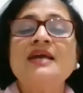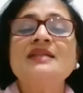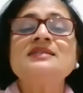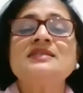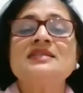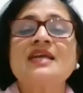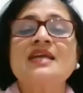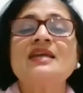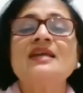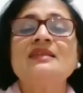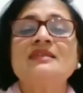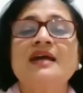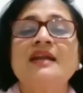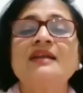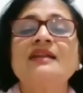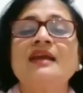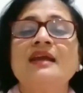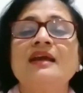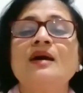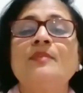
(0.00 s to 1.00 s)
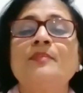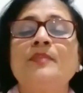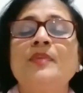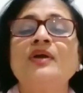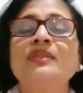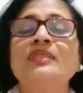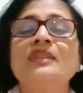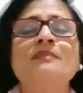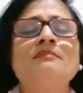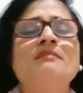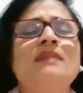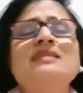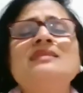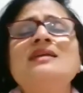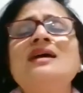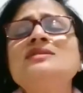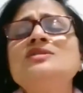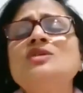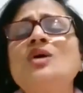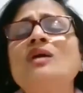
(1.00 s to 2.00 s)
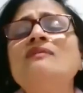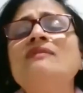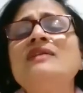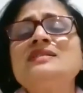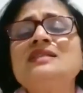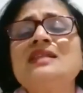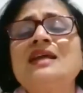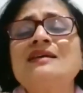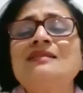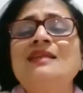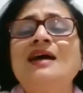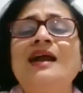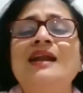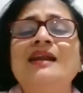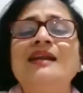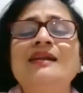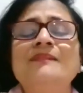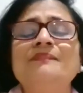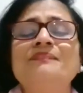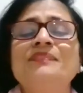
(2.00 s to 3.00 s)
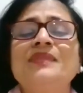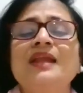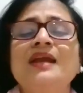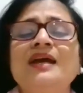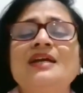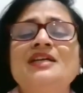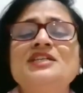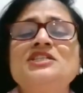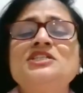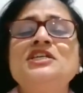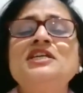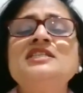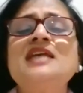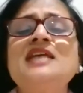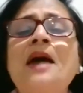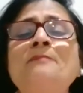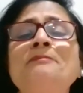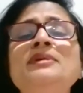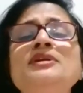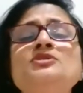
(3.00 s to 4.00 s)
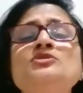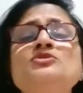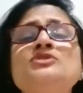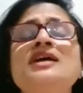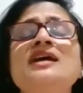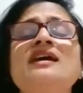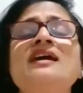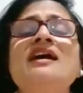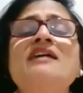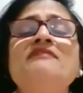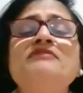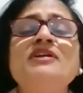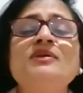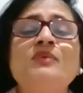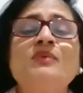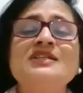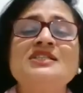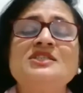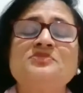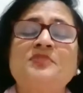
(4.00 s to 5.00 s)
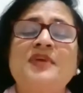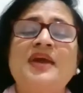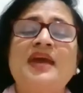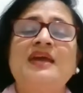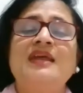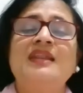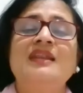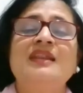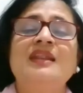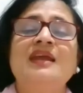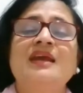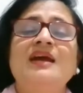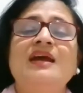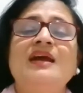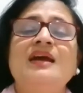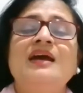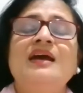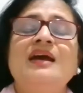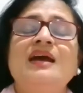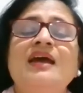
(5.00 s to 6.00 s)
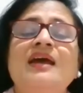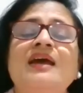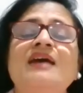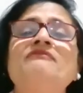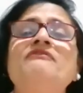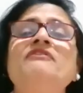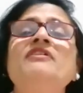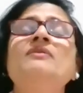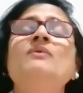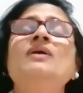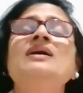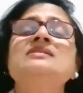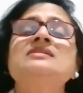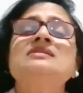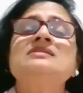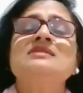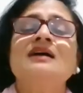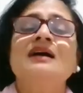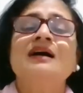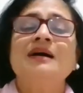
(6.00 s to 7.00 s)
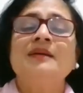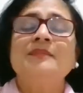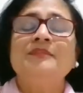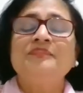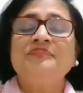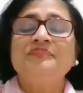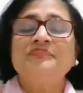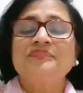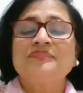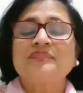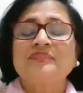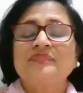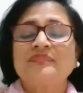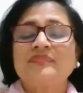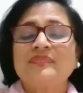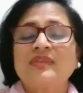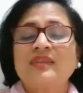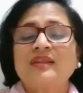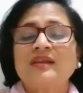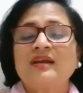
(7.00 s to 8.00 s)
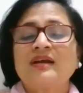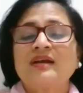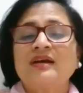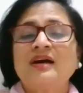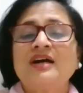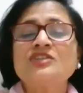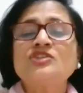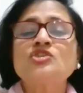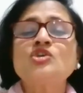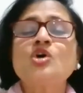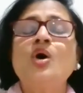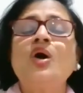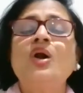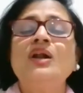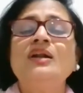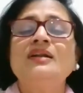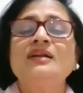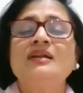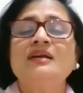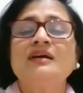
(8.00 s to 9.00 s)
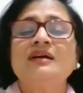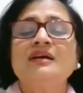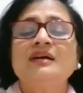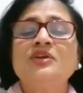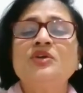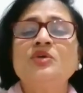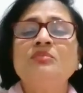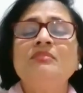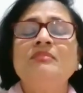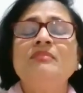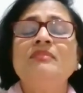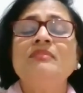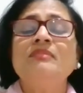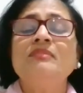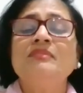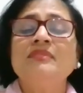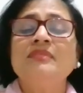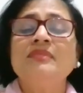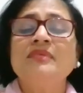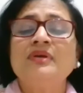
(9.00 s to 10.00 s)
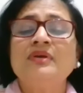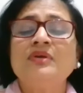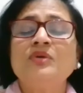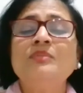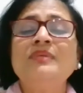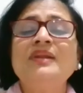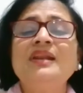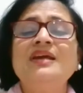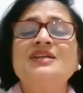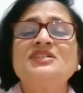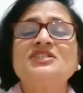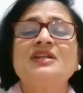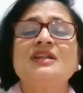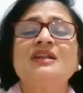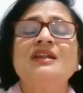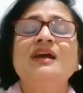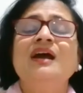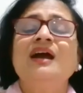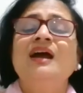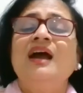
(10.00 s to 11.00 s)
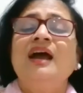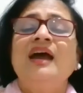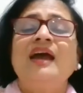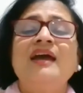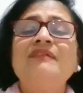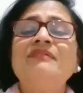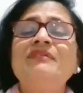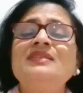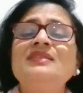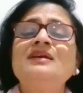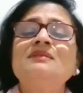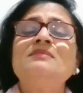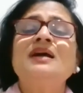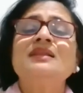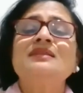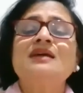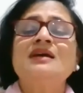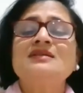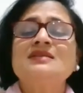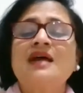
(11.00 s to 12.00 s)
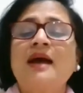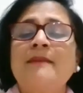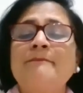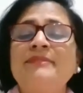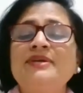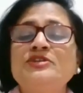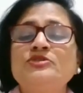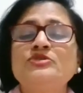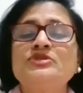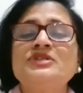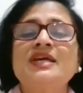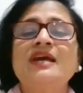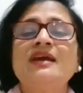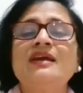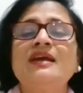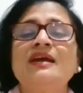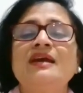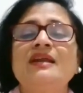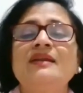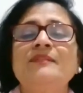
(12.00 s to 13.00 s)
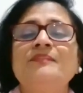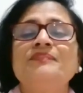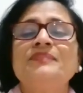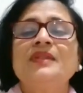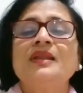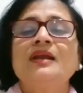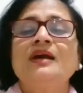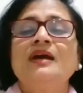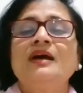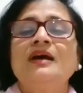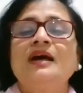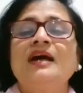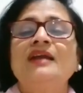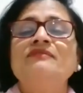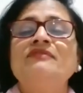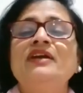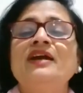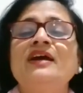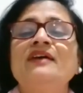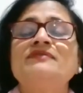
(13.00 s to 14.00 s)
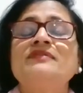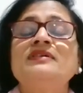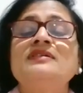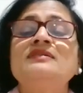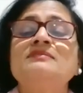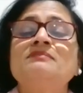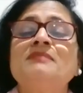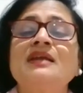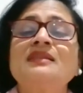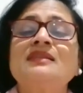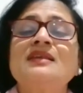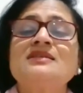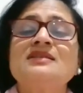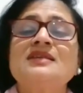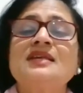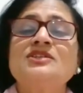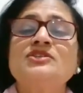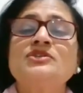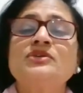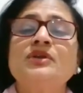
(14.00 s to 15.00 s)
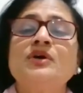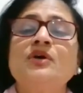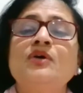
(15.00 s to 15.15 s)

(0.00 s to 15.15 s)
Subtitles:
else taking that kick upon them." Mata is always like that. She's happy to take everyone's pain, everyone's assault, humiliation, everything. Mata is happy to take it. And Mata says,